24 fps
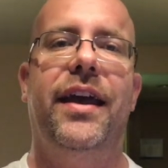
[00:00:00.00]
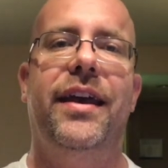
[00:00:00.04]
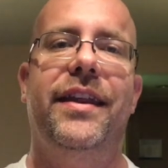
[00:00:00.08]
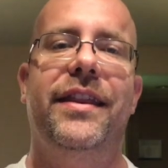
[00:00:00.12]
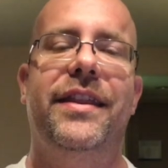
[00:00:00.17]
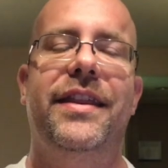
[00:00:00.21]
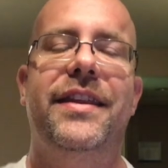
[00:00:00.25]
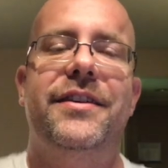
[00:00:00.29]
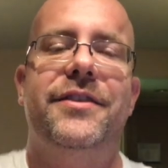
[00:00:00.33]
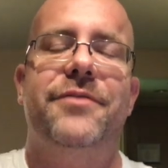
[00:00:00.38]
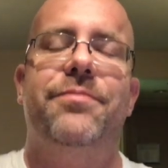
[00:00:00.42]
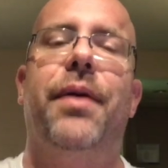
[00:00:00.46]

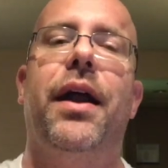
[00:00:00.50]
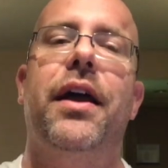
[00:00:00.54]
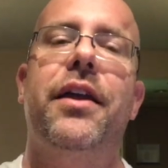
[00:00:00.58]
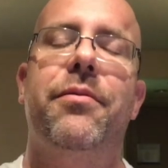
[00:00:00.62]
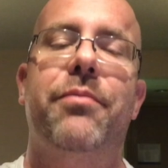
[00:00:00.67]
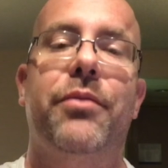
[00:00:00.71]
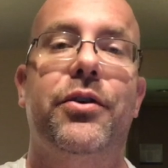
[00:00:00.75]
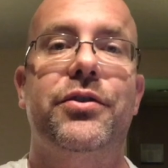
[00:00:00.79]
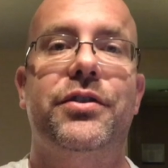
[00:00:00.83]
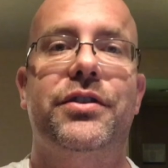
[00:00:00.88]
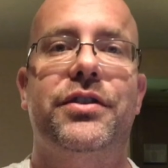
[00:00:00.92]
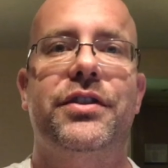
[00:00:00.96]
This is probably the
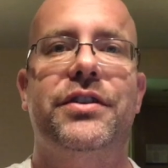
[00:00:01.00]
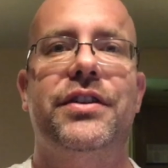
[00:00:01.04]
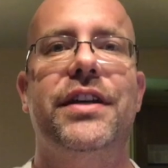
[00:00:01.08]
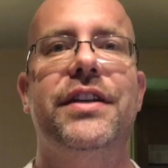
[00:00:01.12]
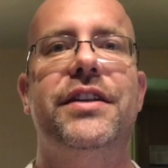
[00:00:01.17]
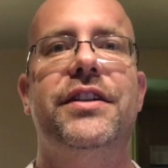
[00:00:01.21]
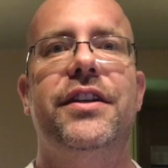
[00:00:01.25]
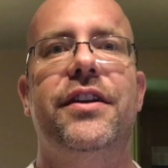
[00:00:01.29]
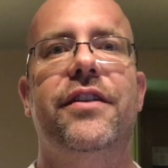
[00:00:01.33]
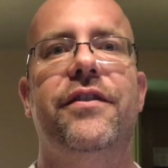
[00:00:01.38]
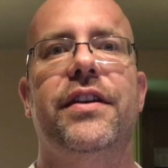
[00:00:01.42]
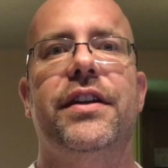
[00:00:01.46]
most
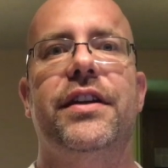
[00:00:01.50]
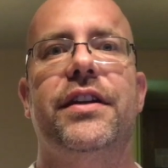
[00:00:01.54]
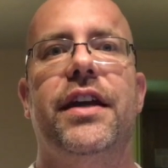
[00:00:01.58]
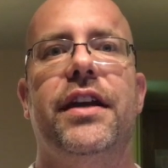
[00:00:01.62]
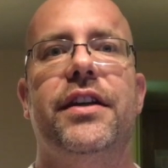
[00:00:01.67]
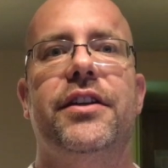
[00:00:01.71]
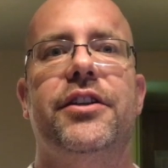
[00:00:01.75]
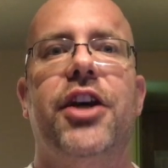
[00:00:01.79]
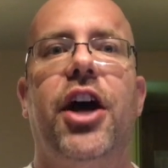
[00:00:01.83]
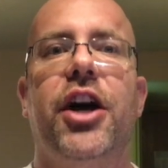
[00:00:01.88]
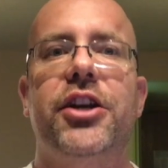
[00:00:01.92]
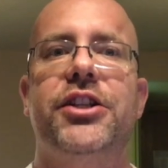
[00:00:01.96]
sensitive and,
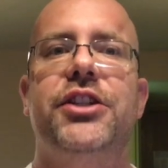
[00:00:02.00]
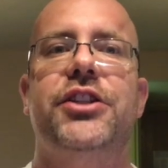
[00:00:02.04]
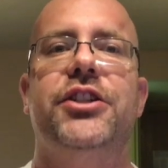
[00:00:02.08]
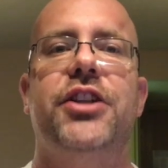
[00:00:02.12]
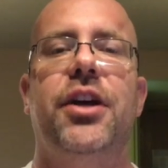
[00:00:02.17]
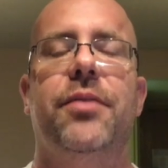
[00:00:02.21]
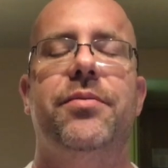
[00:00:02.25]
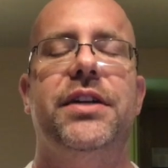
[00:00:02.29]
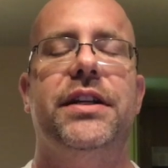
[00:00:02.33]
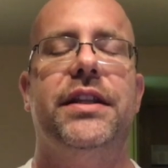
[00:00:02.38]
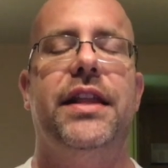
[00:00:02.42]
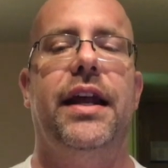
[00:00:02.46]
and touchy
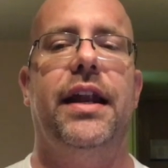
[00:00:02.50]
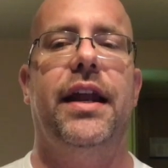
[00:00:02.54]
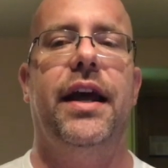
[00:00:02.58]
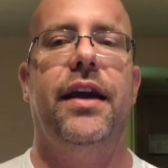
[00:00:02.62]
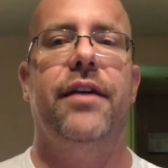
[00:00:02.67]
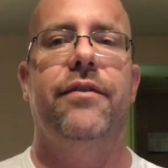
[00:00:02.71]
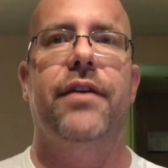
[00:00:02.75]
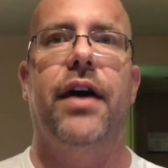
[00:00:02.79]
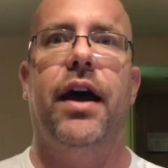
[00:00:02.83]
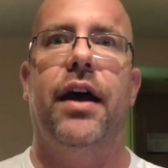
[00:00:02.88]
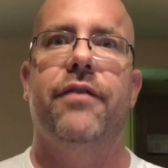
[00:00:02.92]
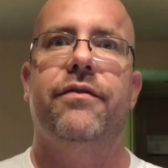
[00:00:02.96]
subject that
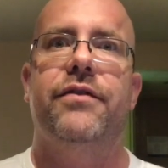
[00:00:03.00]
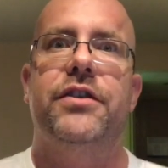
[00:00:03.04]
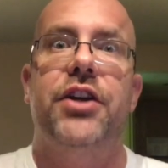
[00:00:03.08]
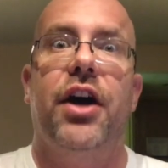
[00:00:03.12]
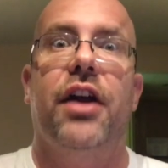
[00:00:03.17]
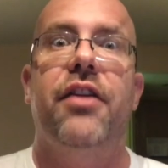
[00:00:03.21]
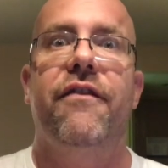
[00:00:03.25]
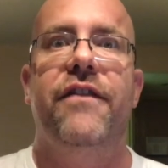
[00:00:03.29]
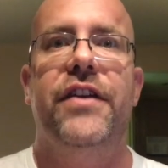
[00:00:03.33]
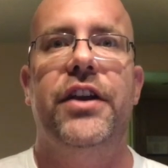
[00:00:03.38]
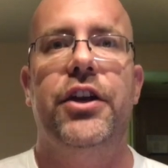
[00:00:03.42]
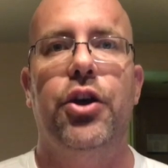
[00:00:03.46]
I've, I've
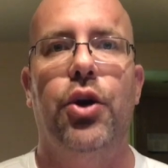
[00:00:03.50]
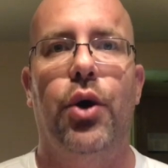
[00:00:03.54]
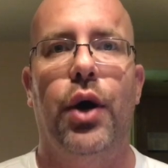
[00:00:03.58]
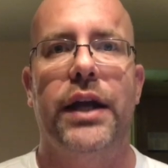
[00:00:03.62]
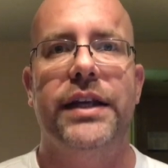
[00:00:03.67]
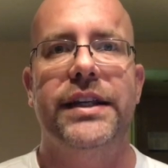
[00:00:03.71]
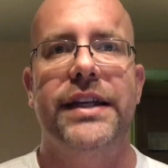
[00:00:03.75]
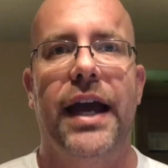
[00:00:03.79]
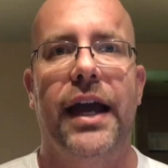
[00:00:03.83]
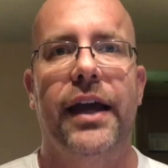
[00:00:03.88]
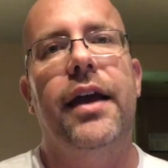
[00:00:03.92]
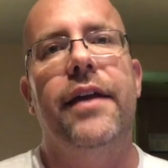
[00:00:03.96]
done a video
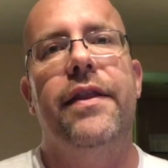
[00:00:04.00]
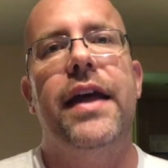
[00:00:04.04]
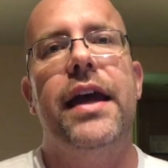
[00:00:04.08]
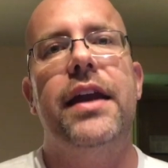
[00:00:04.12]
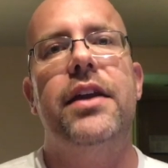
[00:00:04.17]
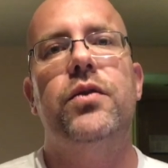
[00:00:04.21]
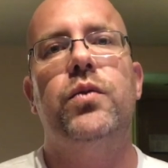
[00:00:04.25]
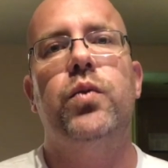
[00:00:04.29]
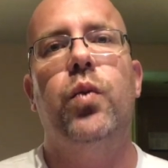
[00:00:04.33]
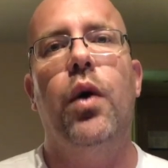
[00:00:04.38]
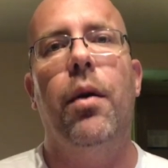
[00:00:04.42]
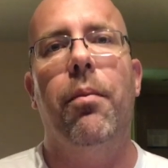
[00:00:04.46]
on yet, and that
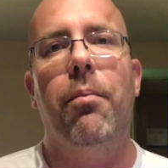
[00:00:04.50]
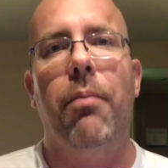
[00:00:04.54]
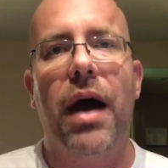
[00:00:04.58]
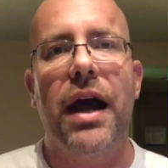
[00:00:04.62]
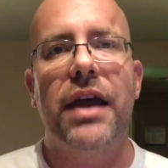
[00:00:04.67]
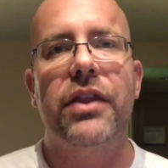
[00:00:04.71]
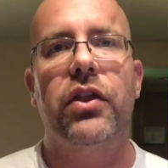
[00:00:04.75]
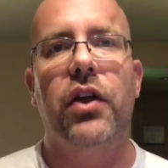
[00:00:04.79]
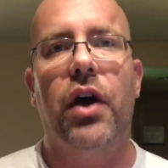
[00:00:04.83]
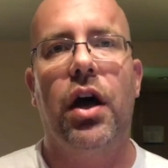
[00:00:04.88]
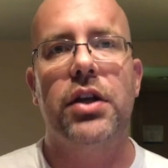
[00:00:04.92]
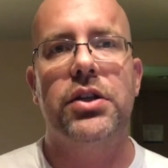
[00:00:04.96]
is what my
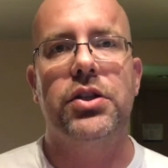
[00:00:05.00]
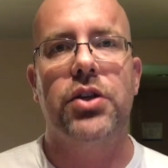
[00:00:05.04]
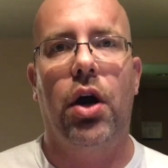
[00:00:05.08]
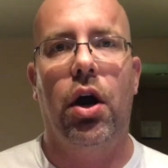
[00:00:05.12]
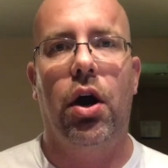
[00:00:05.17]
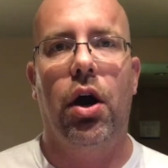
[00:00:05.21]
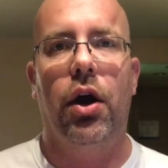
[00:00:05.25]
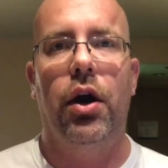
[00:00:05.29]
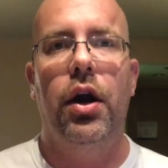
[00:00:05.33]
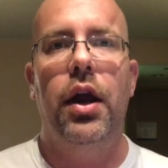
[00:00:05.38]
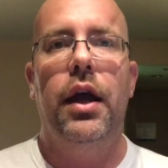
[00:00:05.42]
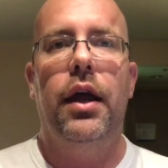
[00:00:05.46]
thoughts
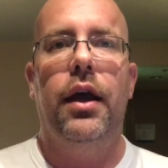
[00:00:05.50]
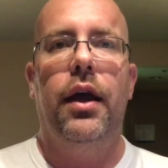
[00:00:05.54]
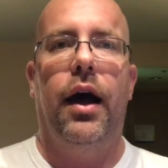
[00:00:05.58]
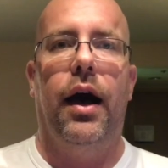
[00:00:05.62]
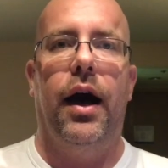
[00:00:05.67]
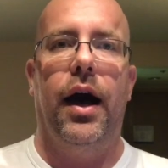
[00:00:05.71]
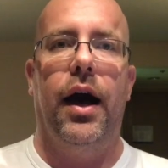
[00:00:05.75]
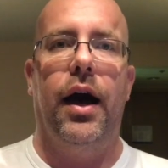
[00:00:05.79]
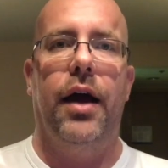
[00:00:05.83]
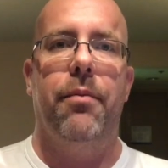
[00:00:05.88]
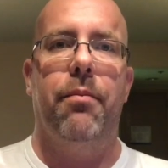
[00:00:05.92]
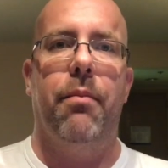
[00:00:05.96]
are
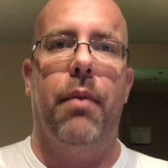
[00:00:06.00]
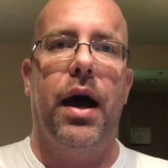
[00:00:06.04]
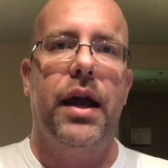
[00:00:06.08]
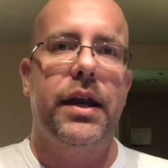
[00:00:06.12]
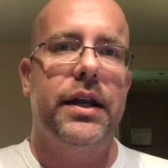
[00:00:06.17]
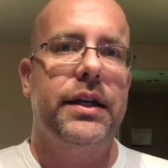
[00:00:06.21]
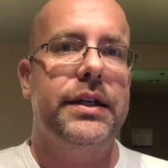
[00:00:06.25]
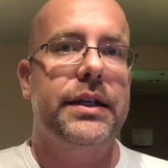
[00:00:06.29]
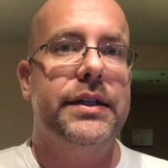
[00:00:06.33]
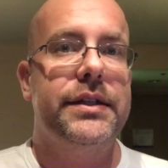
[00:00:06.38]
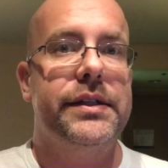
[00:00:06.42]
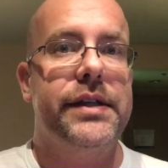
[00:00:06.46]
on
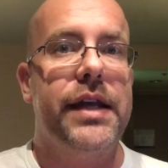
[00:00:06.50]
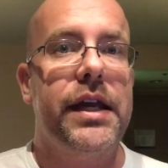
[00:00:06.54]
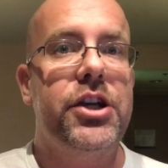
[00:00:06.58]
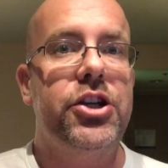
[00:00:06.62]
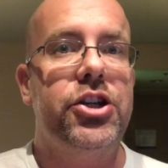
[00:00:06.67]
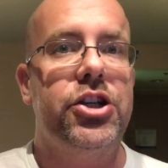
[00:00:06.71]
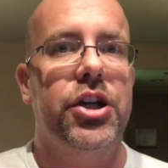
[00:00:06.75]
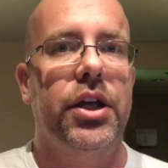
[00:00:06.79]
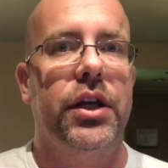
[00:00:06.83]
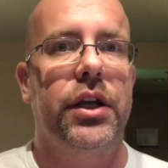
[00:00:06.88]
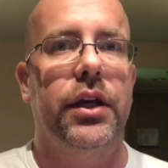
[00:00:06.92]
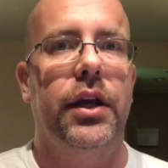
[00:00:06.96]

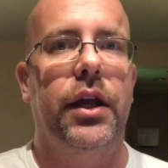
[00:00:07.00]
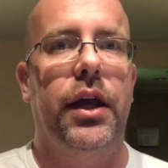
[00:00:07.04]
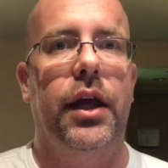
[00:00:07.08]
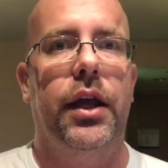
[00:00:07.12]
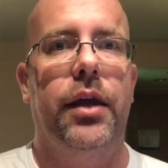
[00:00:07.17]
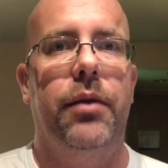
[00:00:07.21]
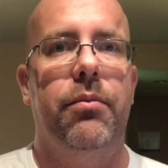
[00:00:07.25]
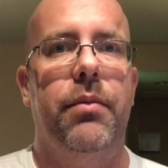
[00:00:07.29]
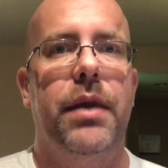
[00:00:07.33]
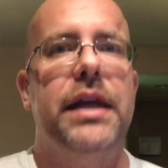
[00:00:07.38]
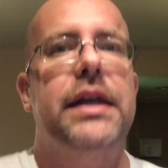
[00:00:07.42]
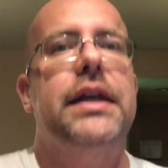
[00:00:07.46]
monetization
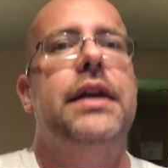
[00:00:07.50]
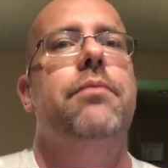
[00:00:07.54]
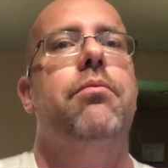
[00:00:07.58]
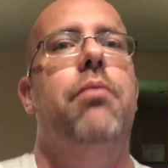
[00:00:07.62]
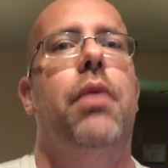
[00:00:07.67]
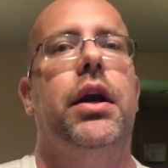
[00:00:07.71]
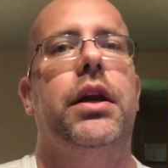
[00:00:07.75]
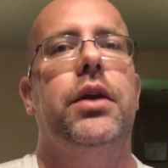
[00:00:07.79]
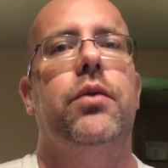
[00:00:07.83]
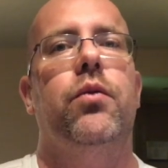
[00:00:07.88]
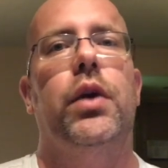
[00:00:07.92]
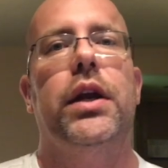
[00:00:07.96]
and making
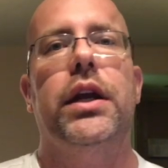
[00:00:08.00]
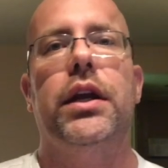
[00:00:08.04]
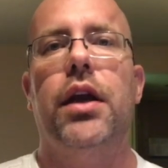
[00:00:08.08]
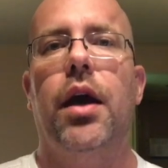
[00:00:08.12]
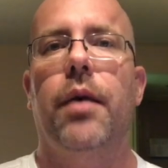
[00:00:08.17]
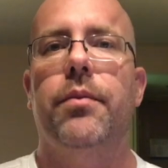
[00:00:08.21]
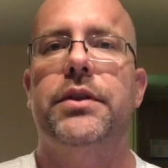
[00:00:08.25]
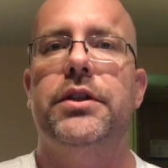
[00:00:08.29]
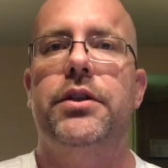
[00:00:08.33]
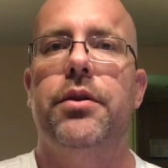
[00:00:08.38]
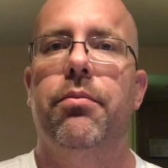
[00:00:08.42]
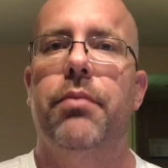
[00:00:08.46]
money when it
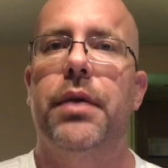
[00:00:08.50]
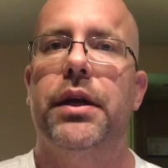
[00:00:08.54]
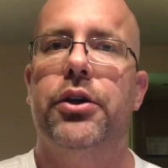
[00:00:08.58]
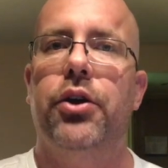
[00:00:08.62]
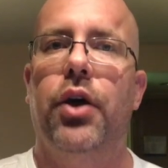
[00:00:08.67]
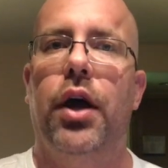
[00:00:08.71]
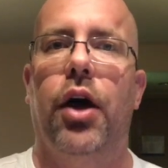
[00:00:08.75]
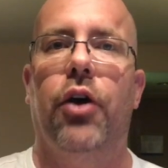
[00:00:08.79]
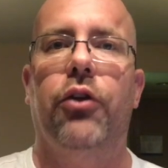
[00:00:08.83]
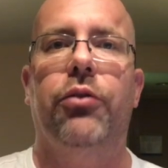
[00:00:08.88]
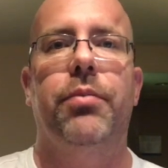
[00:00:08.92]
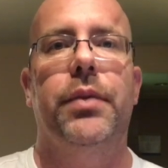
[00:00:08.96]
comes to mental
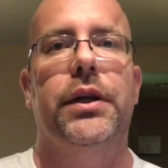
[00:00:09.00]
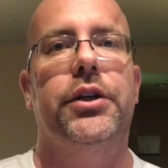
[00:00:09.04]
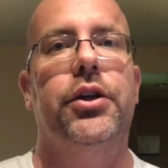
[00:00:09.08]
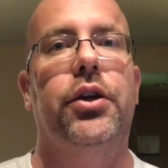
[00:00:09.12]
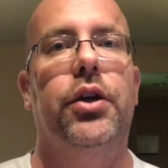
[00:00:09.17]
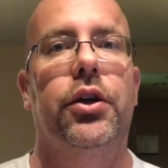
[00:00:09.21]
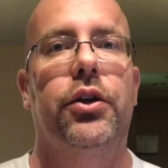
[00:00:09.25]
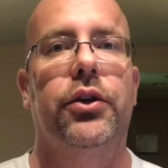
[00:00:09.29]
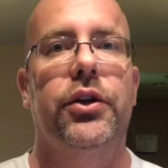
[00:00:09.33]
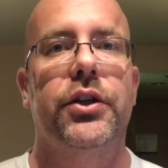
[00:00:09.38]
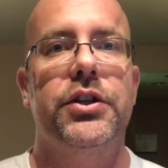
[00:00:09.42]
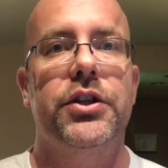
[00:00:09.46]
health, mental
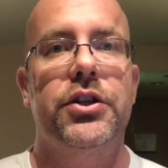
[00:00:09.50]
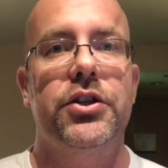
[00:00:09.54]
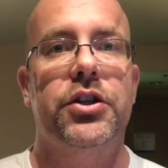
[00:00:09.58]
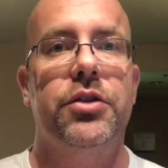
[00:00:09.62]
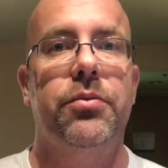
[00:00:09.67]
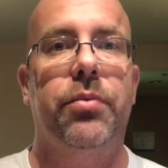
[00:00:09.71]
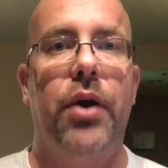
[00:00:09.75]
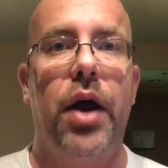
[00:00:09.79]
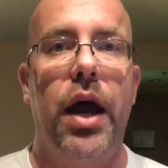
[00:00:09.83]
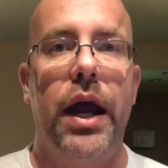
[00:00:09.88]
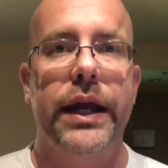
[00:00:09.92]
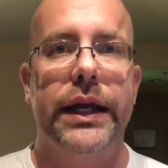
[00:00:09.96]
illness, and
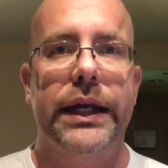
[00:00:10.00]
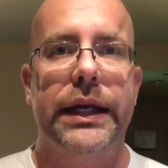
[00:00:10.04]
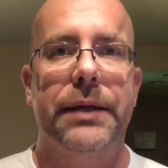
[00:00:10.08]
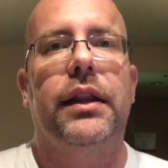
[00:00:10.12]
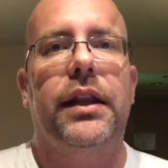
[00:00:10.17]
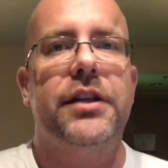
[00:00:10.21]
sobriety.